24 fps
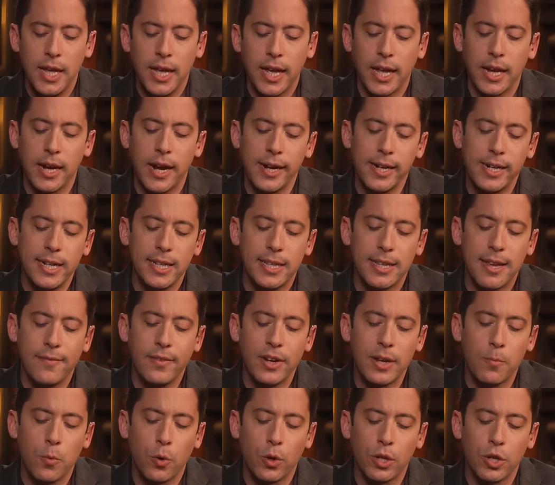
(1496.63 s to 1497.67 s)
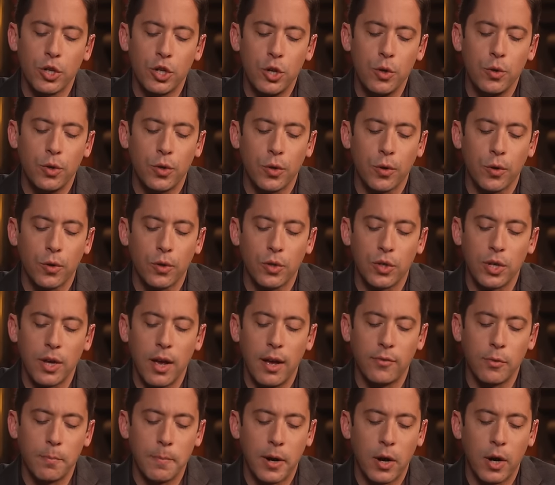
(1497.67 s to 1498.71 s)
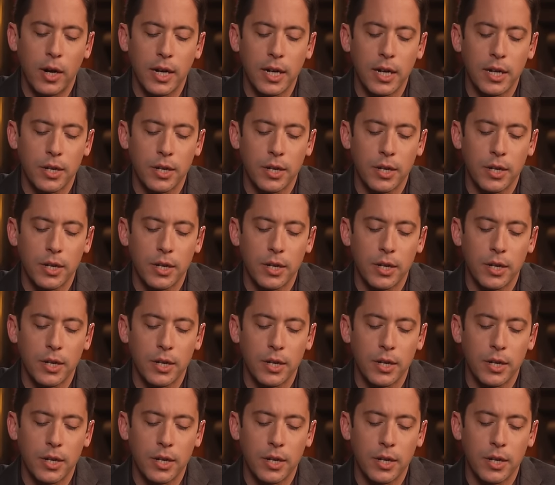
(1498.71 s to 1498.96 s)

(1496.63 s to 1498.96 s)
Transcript: In 1970, more than two thirds of American